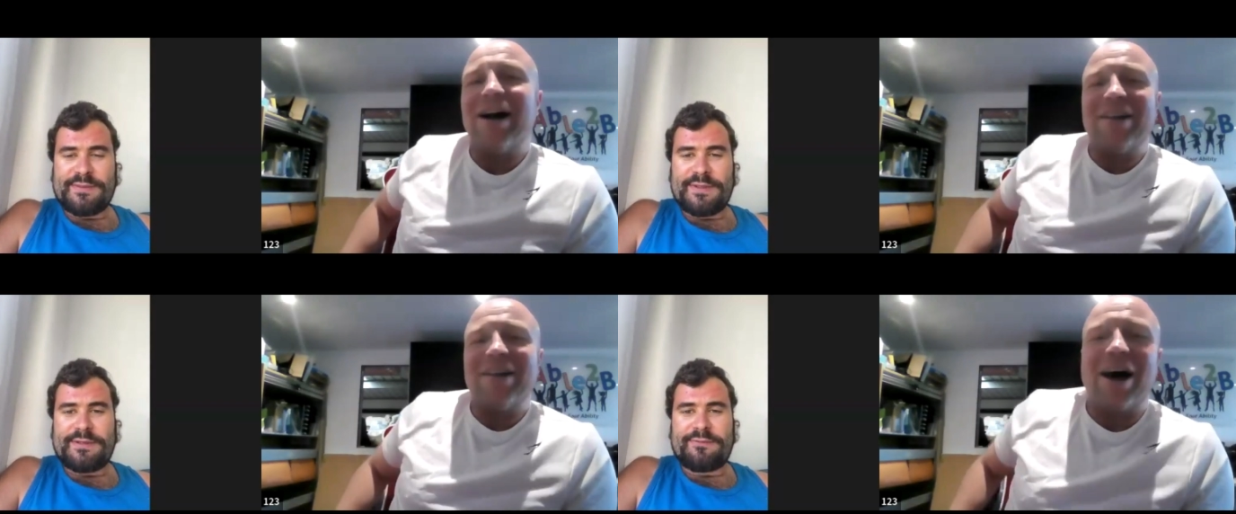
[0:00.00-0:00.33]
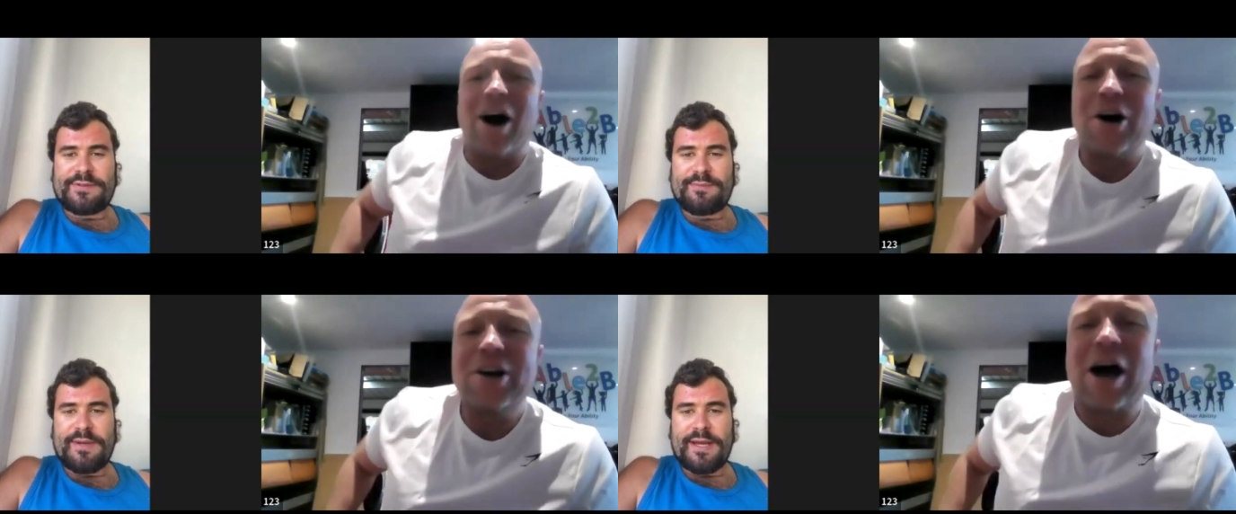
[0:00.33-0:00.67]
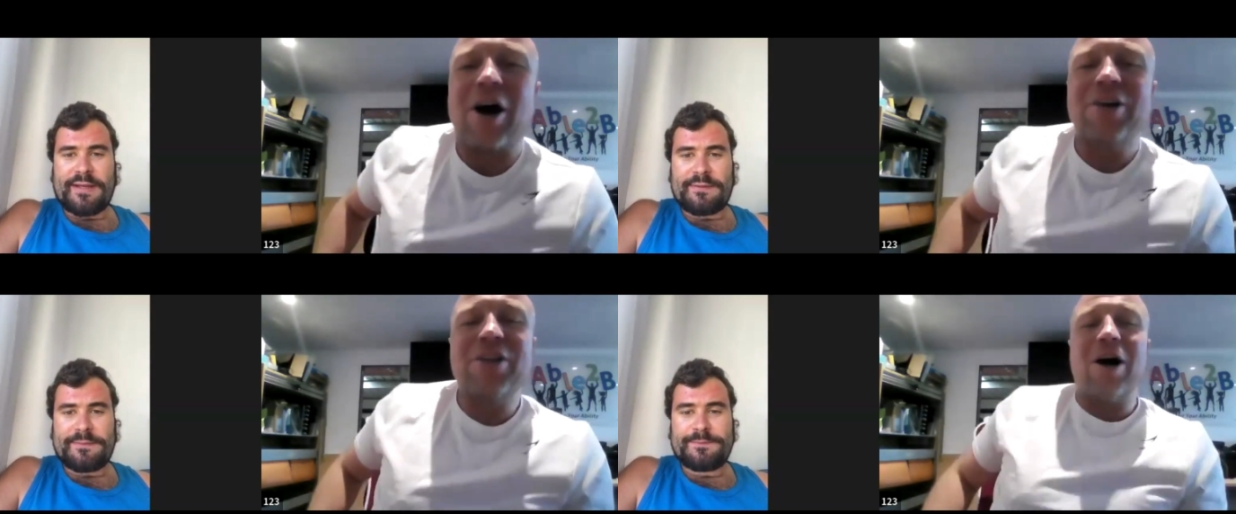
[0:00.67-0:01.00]
Speaker 1: No, I,
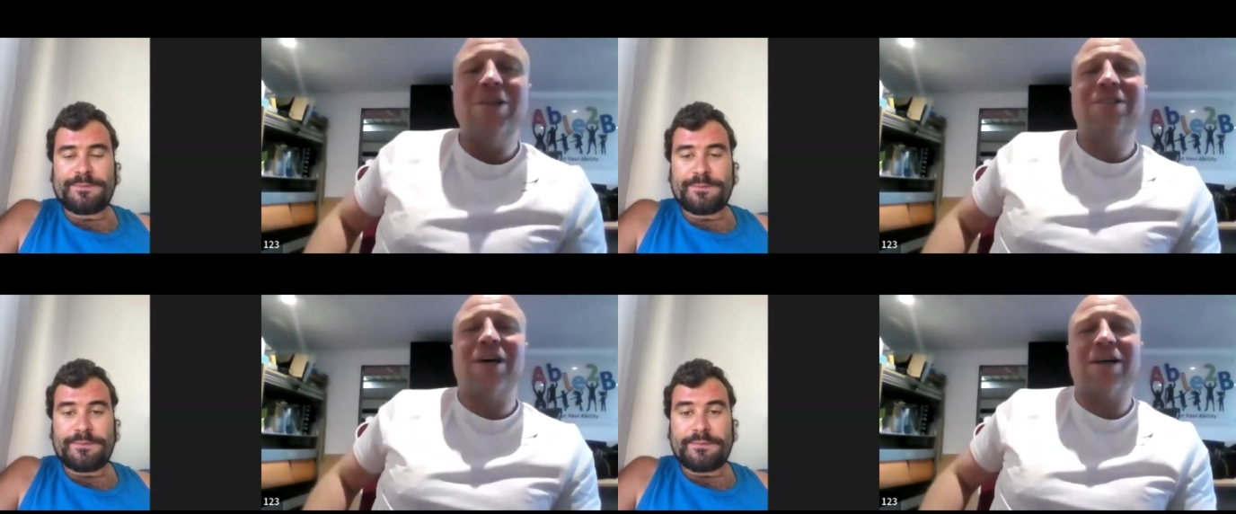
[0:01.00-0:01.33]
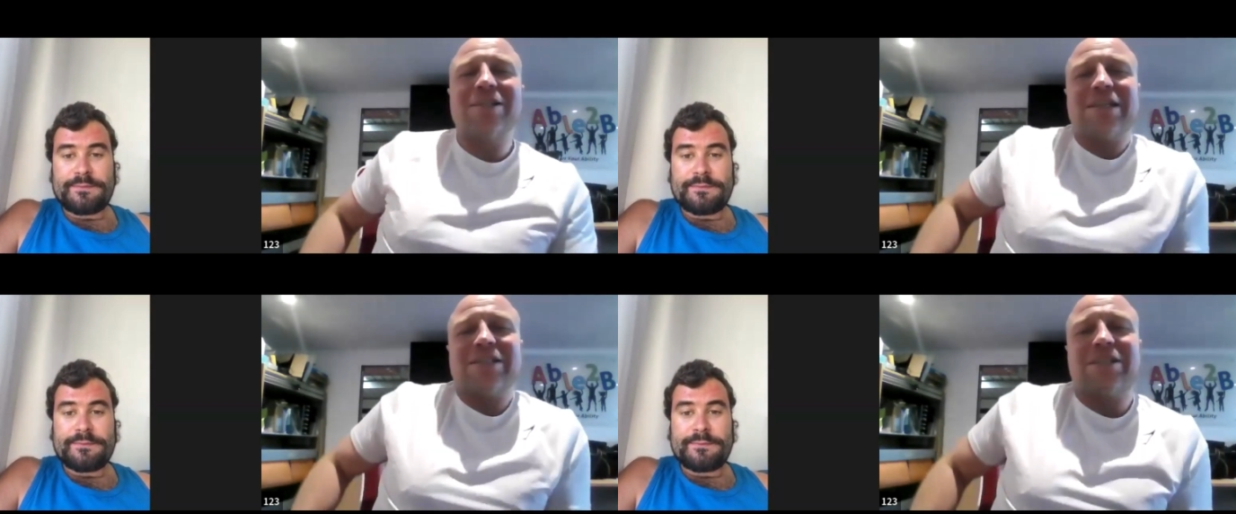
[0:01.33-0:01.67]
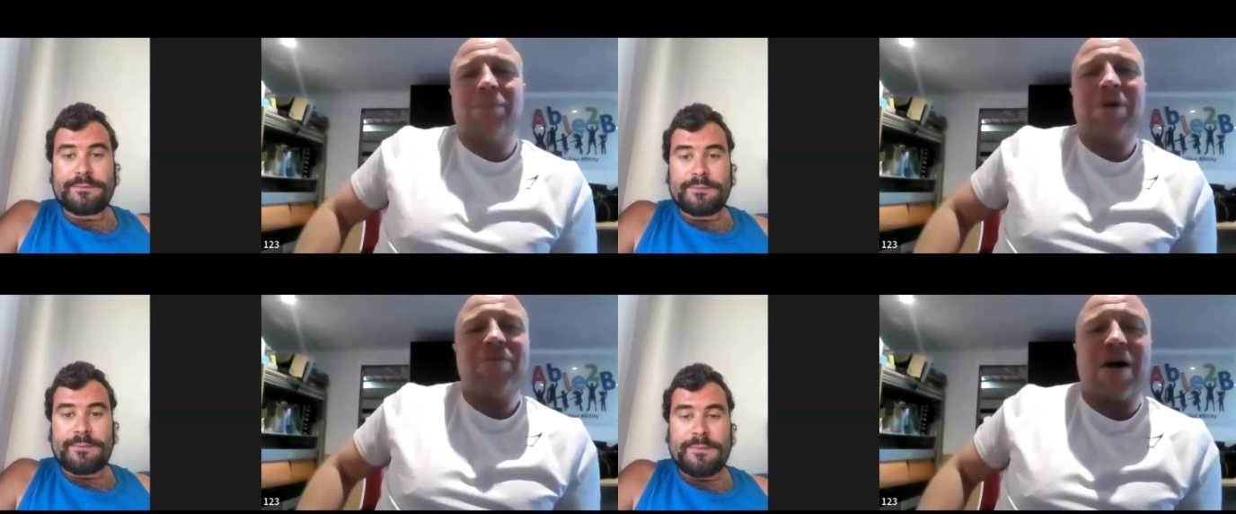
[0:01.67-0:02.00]
I, I, to
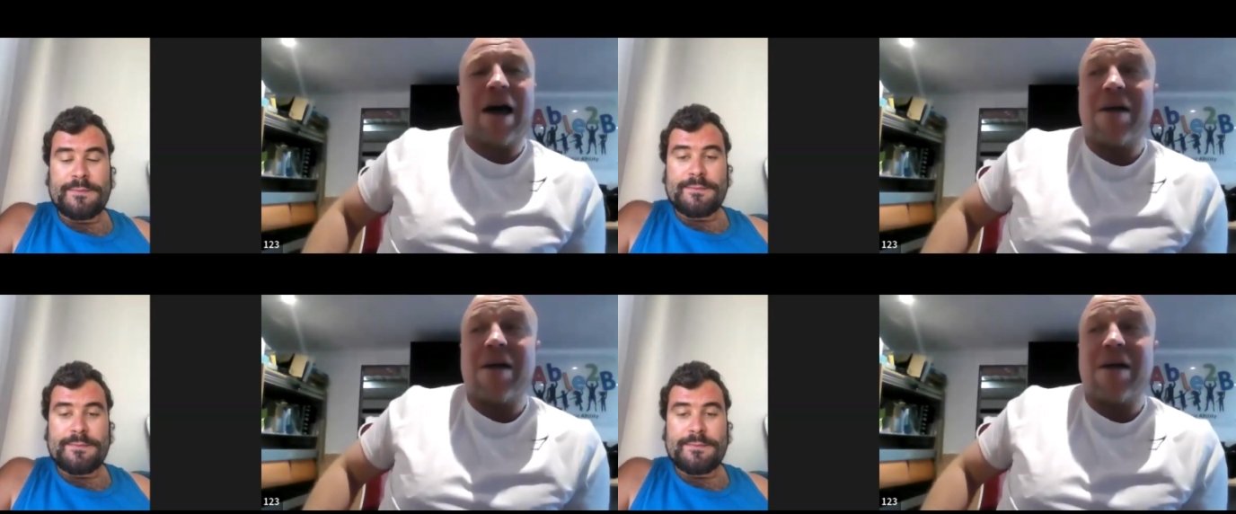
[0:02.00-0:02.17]
be fair,